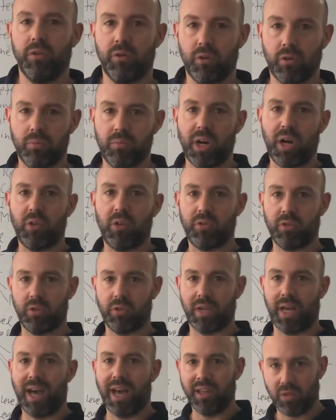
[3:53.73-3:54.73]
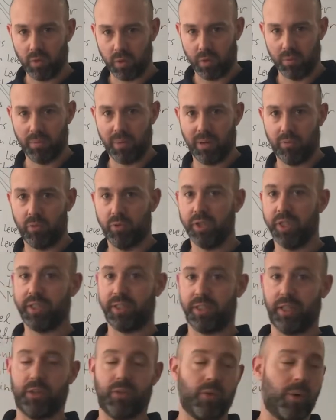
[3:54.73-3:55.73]
your browser's I/O and memory,
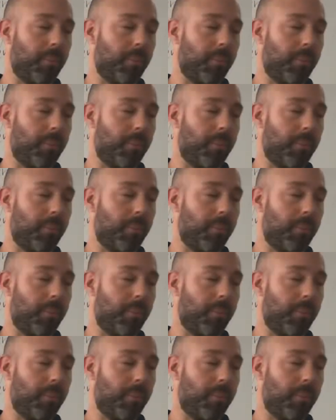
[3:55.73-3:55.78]
etc.